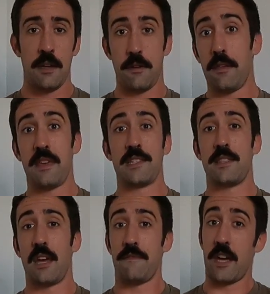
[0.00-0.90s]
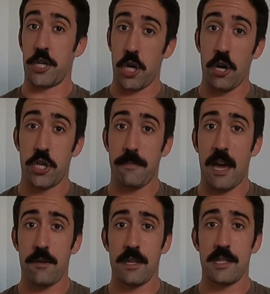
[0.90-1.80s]
There are things in life that charge your
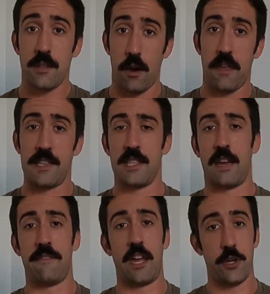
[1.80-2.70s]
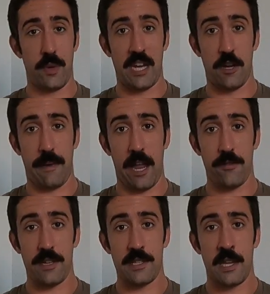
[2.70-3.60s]
batteries, there are things in life that drain your
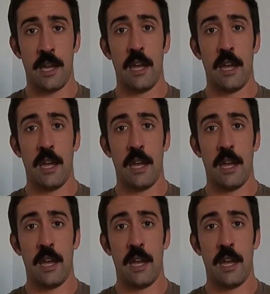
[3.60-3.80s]
batteries.